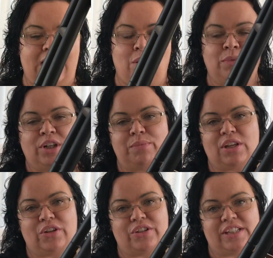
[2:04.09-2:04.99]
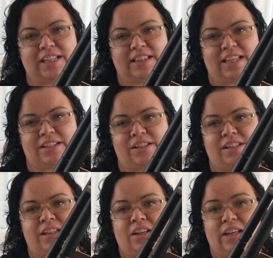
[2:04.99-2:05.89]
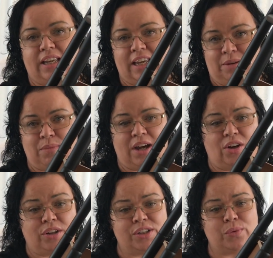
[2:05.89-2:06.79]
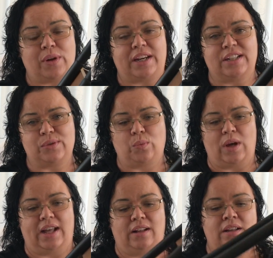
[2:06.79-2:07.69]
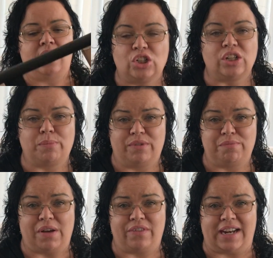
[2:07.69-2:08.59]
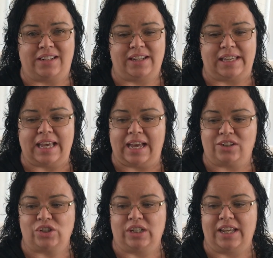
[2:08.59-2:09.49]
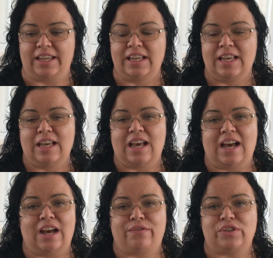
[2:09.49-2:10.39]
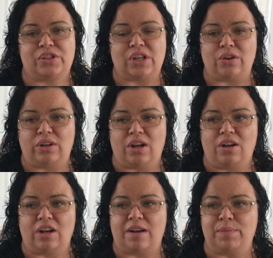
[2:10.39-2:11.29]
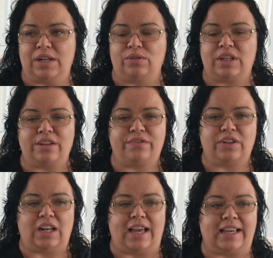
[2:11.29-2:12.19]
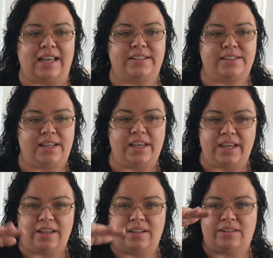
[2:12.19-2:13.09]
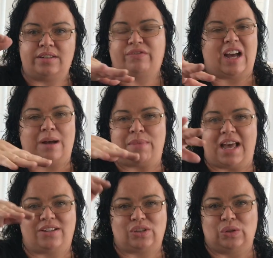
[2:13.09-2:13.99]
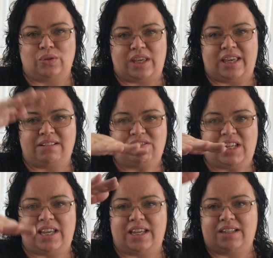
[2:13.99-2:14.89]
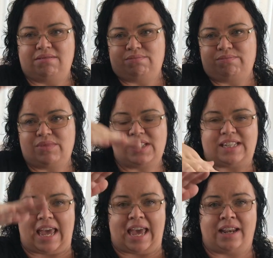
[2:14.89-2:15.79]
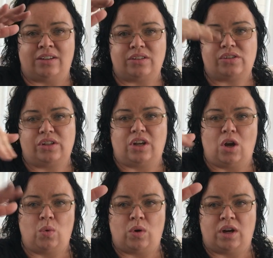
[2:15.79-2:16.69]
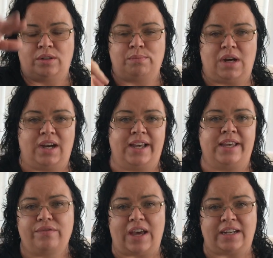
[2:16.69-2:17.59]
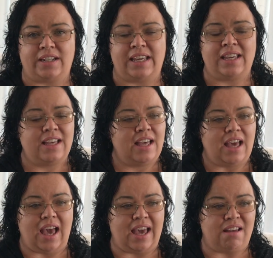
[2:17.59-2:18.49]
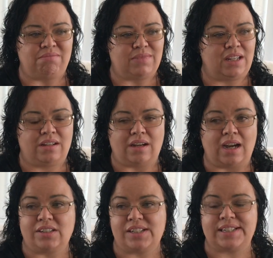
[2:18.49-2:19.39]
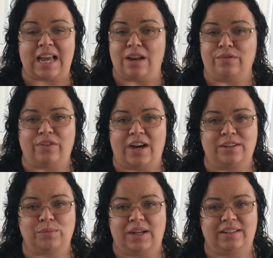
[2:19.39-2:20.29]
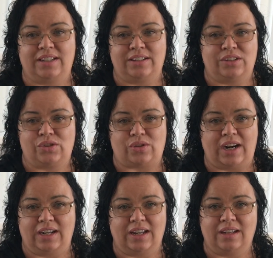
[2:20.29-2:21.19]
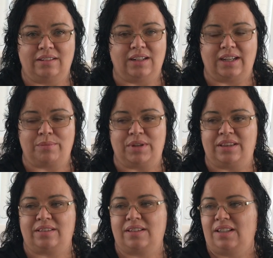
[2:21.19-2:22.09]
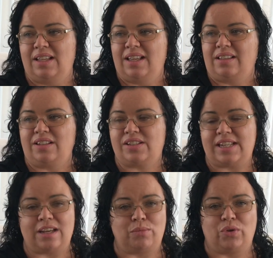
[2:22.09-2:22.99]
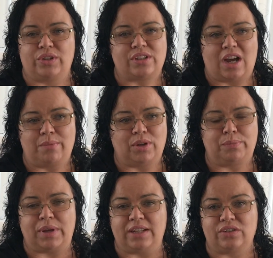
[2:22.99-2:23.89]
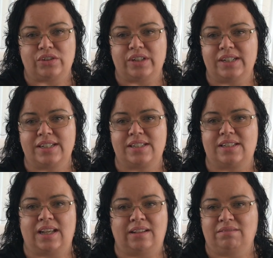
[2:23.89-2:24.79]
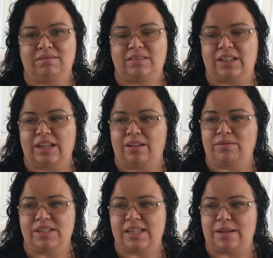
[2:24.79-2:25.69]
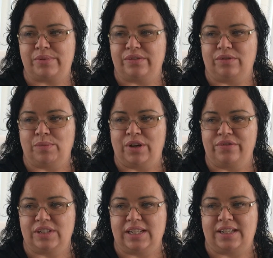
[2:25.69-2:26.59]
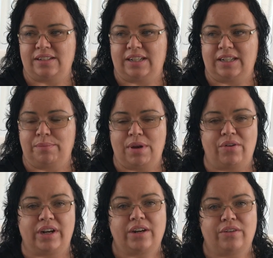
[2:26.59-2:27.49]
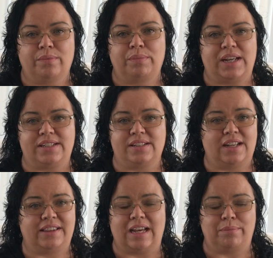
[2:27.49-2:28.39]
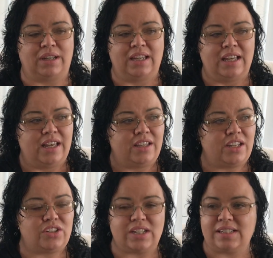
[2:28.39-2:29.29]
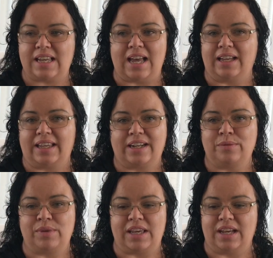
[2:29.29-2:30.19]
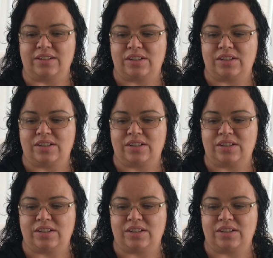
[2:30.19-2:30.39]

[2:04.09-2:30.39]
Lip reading: Now I'm going to be using this in my ensuite as well, on top of my vanity actually. For so long I've been looking for like a tiered, farmhouse looking tiered stand to go on my vanity, and I just can't find one in Australia. Like, I mean, you see them all the time on Pinterest, and you know, there's heaps of them overseas, like in America and places like that, but you just can't get them here.